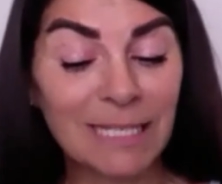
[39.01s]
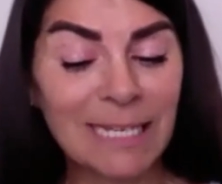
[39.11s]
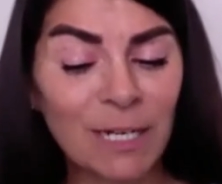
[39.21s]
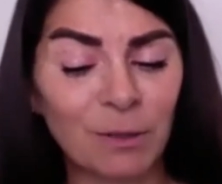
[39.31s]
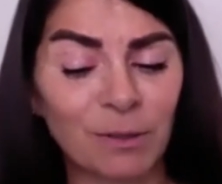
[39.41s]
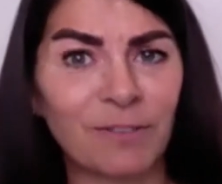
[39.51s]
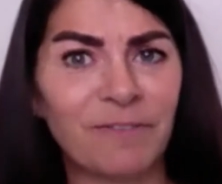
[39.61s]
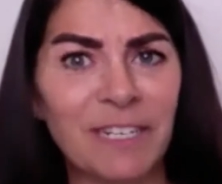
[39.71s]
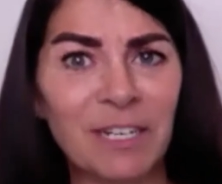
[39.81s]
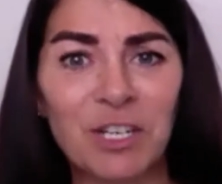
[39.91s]

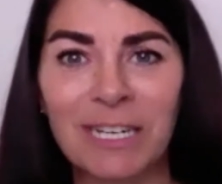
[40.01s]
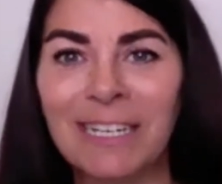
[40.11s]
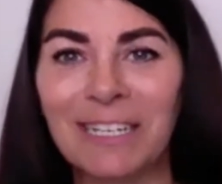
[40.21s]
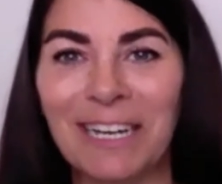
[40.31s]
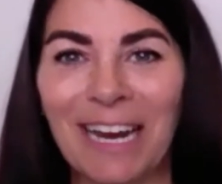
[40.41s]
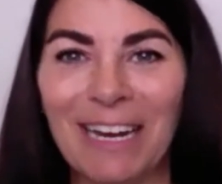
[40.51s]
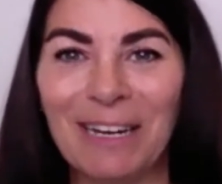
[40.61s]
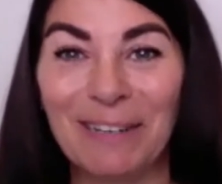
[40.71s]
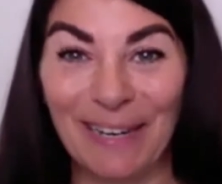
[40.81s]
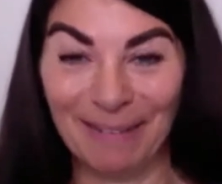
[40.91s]
Sindelfingen, I don't know how
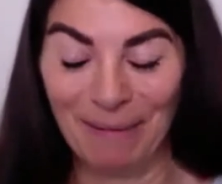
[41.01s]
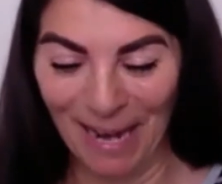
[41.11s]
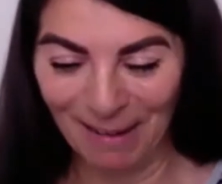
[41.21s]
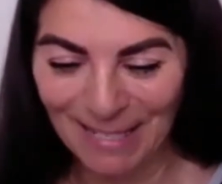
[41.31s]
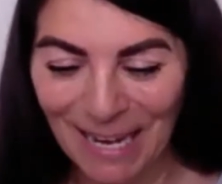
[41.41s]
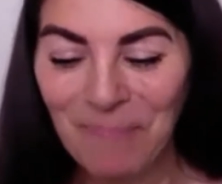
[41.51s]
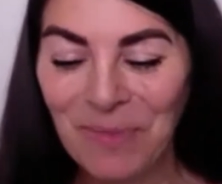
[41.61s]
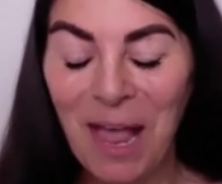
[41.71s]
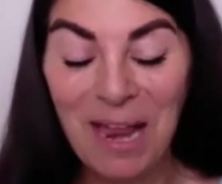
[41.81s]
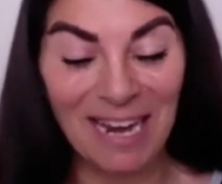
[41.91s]
you pronounce that,
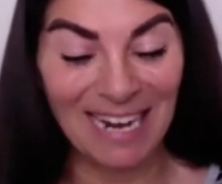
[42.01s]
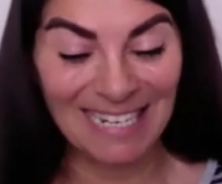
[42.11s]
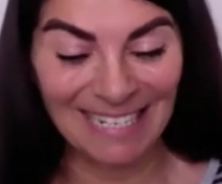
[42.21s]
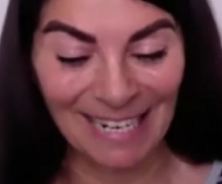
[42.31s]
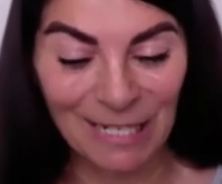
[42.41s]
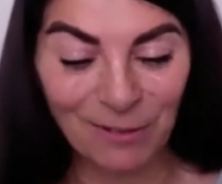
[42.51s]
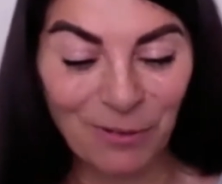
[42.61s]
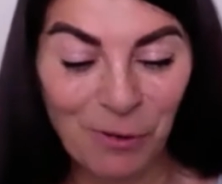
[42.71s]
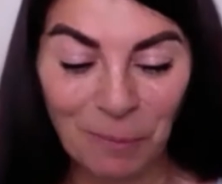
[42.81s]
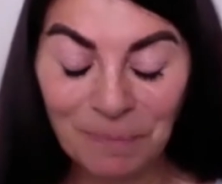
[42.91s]

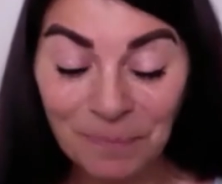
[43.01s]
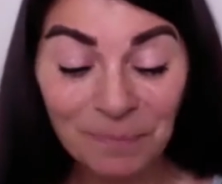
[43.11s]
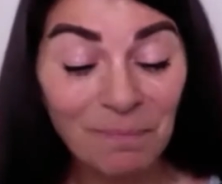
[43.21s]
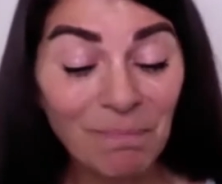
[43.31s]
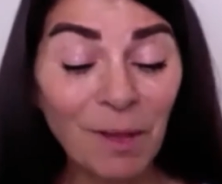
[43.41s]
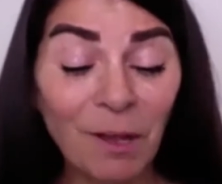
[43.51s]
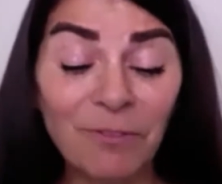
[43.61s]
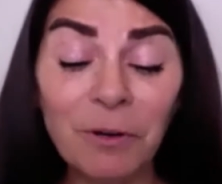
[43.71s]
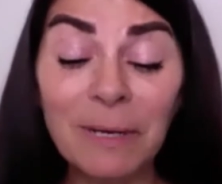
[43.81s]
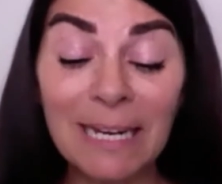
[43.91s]
1994.
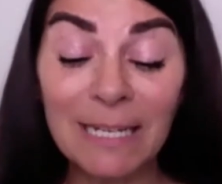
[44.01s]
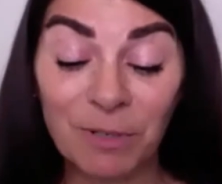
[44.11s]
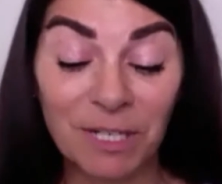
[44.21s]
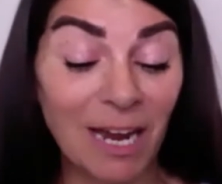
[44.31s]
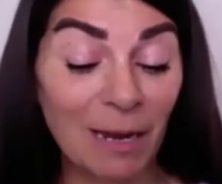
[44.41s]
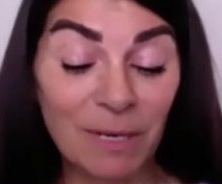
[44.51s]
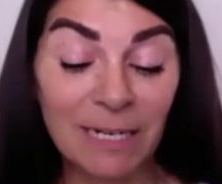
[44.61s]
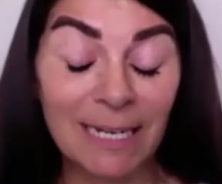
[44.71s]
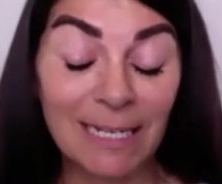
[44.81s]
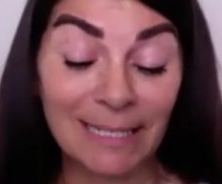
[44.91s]
Following his retirement,
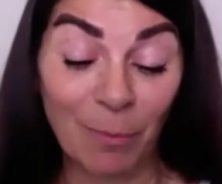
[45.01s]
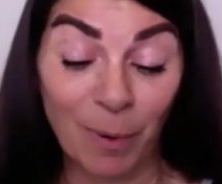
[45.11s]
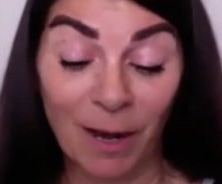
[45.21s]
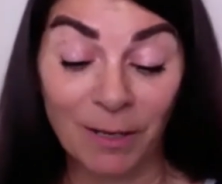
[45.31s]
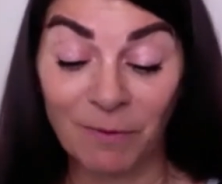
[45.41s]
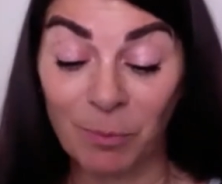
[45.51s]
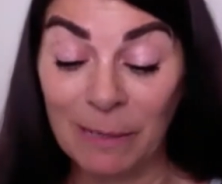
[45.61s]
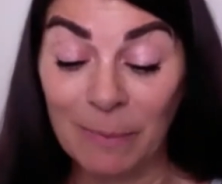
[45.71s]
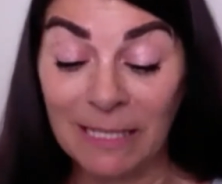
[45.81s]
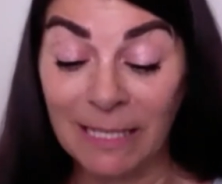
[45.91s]
he's now part of the
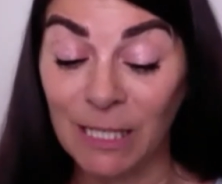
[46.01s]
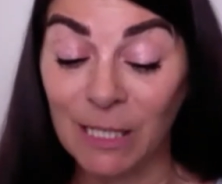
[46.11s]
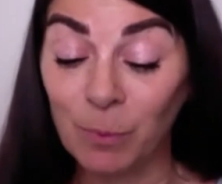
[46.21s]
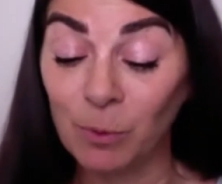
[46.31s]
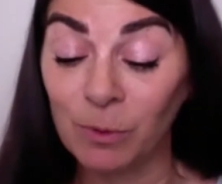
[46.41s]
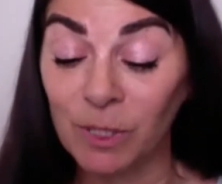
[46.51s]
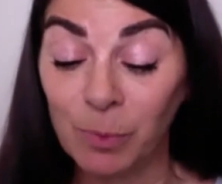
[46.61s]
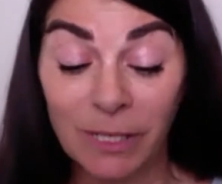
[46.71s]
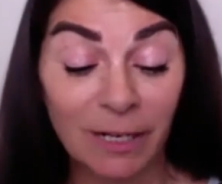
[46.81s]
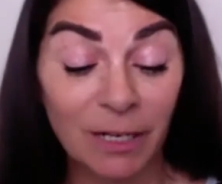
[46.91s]
BBC Sports
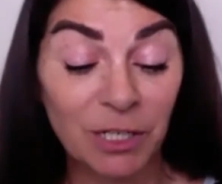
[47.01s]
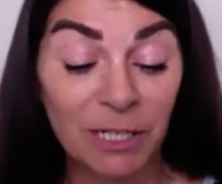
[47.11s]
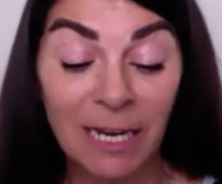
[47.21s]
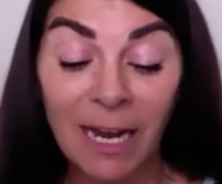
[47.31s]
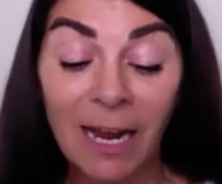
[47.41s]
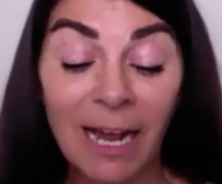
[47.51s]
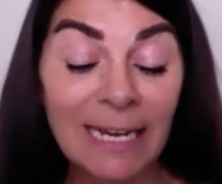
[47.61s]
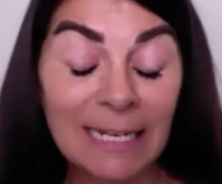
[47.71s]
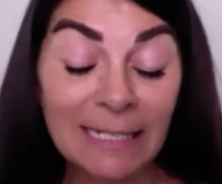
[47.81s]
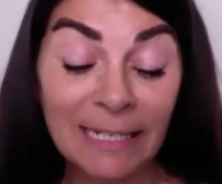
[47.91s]
production, and
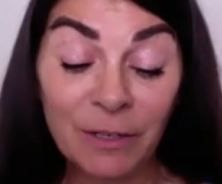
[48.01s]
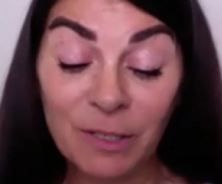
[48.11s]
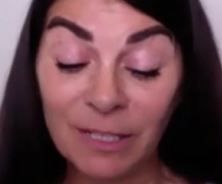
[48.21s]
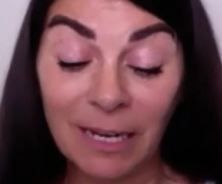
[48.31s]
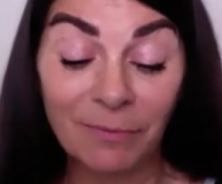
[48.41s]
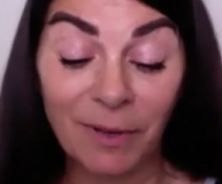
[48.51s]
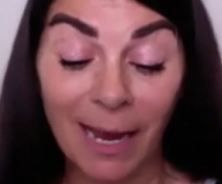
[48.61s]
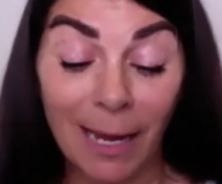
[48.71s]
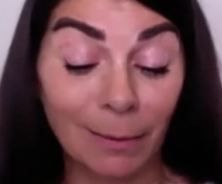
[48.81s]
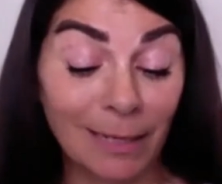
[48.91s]
he continues to cover
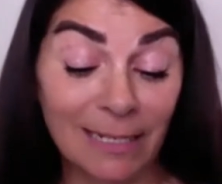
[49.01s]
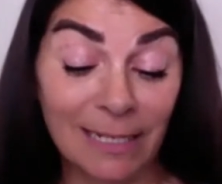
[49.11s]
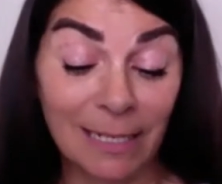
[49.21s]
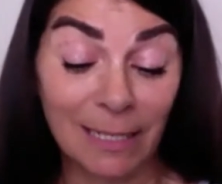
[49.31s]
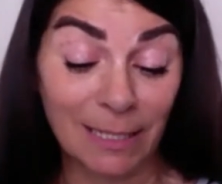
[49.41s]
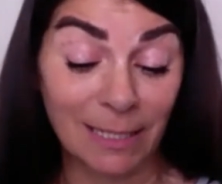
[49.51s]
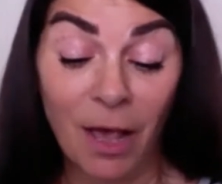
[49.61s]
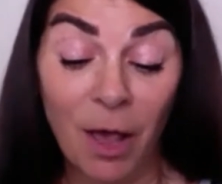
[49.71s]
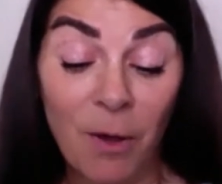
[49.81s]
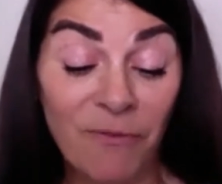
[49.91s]
athletics
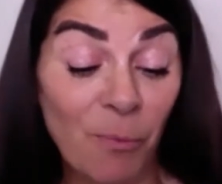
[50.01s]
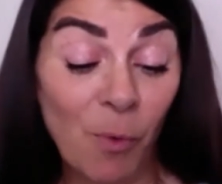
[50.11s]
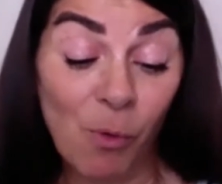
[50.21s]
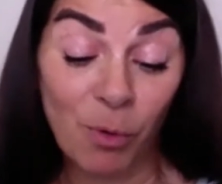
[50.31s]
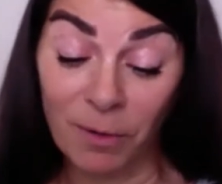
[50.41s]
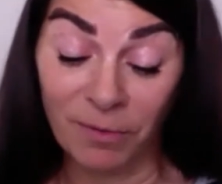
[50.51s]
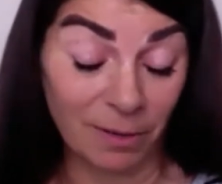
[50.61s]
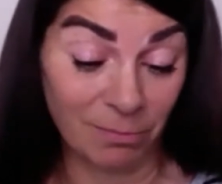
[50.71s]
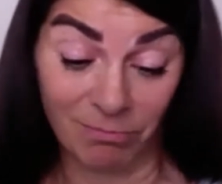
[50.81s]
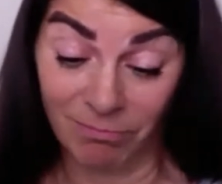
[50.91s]
from all over.
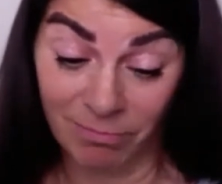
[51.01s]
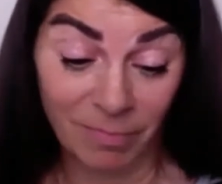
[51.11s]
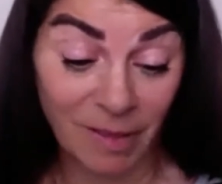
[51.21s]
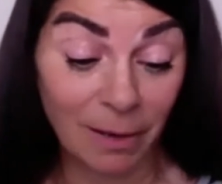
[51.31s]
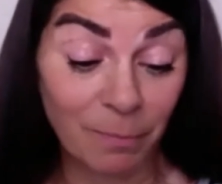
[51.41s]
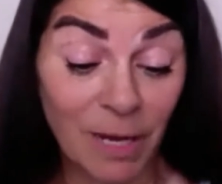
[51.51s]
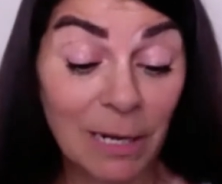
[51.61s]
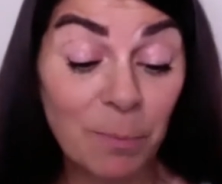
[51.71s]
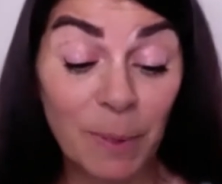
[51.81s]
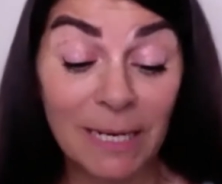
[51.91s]

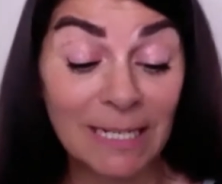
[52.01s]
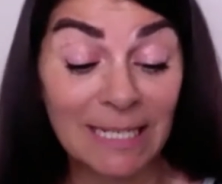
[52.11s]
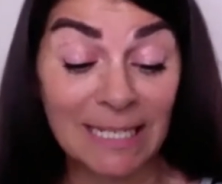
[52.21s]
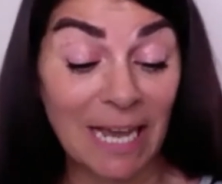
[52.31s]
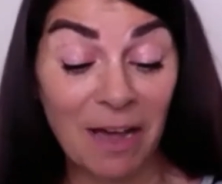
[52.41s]
Olympics,